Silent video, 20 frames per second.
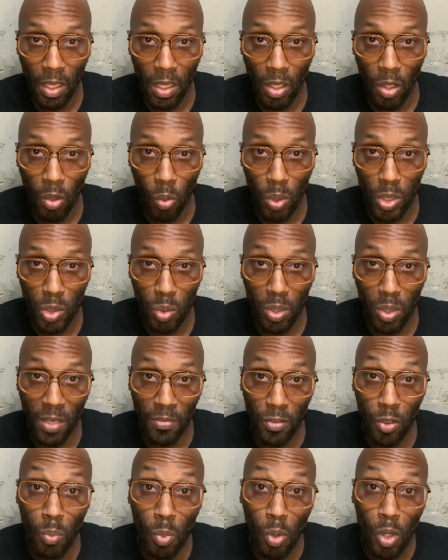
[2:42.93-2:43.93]
which will give
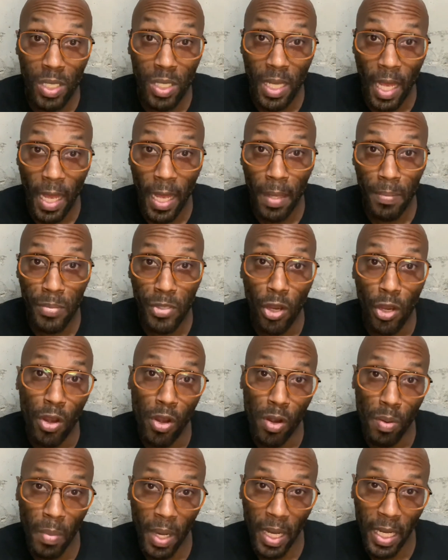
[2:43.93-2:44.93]
you more time to
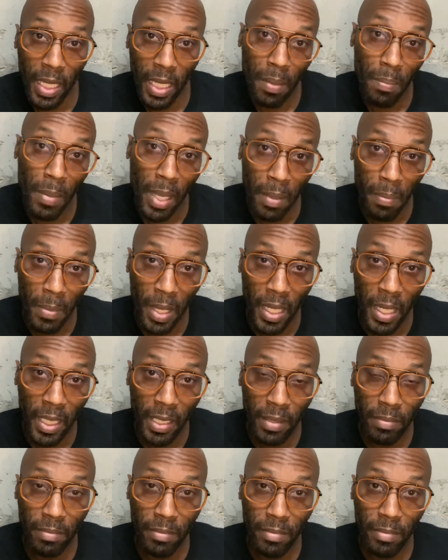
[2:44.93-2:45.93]
earn money and make money
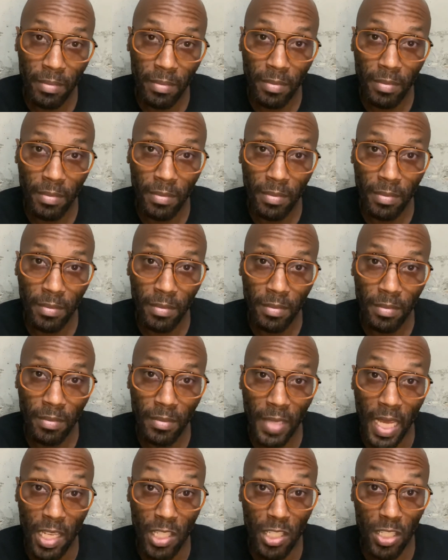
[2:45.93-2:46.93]

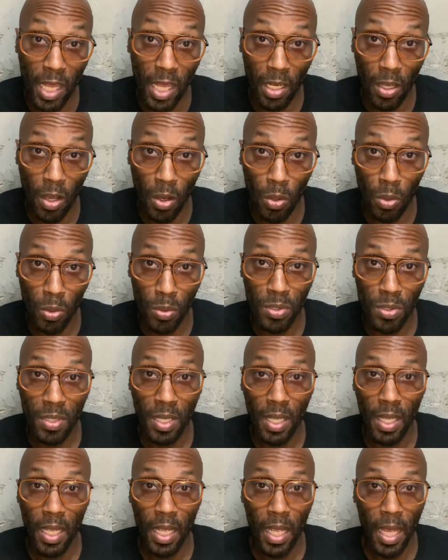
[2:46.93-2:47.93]
and set goals
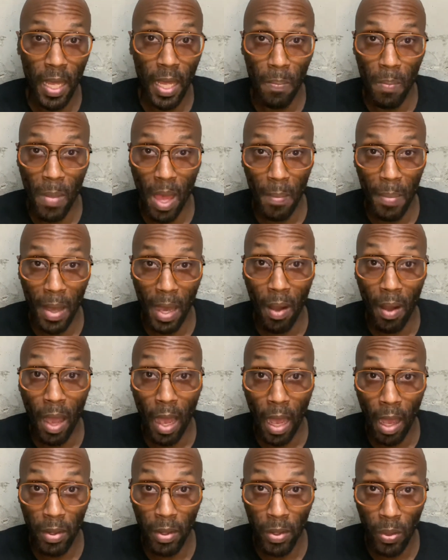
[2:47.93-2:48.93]
and map out
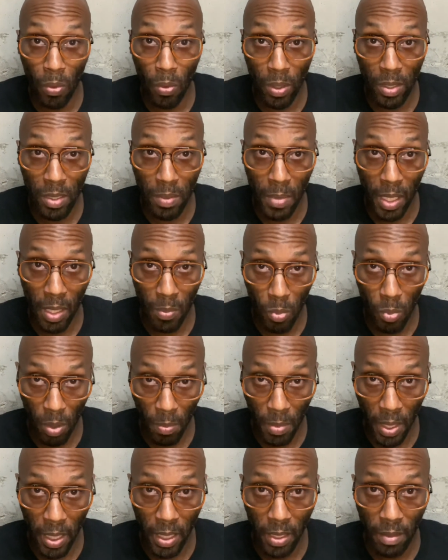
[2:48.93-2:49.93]
how you're going to make more
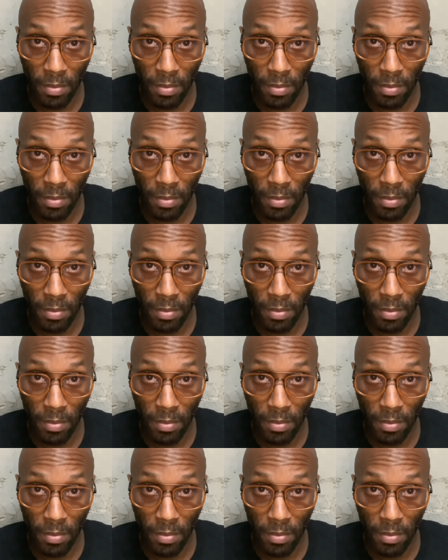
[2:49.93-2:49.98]
money.